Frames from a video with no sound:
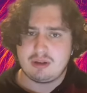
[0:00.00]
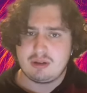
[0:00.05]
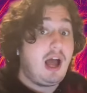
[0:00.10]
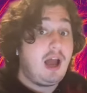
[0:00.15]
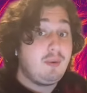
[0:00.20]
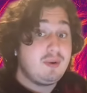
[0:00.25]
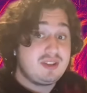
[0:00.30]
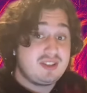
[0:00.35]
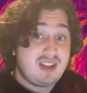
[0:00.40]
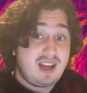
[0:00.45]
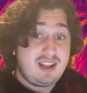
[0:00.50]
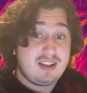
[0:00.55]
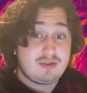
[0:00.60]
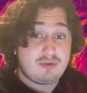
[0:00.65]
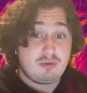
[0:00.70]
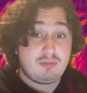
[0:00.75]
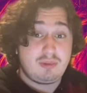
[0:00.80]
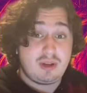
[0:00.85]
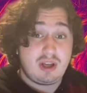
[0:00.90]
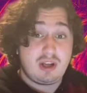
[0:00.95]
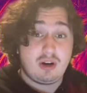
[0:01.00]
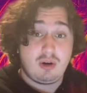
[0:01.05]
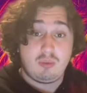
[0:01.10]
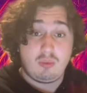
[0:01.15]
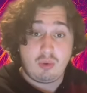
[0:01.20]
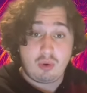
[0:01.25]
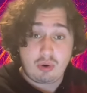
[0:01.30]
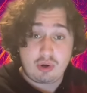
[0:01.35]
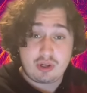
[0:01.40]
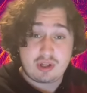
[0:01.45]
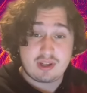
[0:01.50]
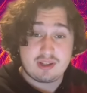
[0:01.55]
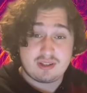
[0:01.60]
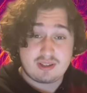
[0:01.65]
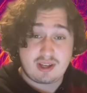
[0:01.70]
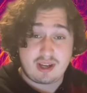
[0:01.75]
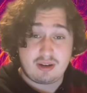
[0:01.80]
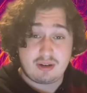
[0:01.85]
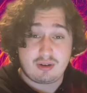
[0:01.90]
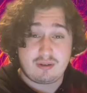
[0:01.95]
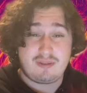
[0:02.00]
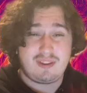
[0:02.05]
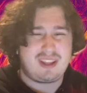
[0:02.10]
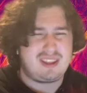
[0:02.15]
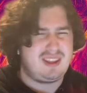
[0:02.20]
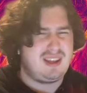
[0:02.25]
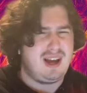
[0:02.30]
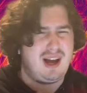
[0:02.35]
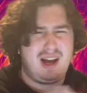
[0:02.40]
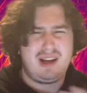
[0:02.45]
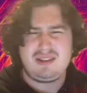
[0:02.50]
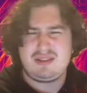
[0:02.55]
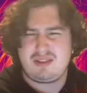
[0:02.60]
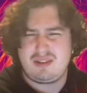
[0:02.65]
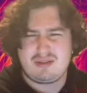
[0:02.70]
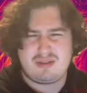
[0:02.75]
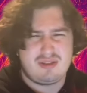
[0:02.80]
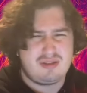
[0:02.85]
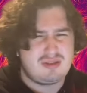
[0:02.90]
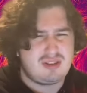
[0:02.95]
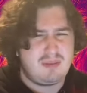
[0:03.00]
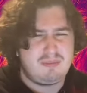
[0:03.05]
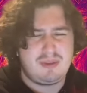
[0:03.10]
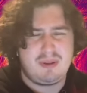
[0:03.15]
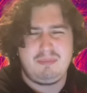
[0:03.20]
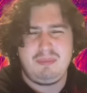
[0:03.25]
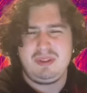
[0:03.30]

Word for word: I would say this would be an award contender for like the Oscars or something,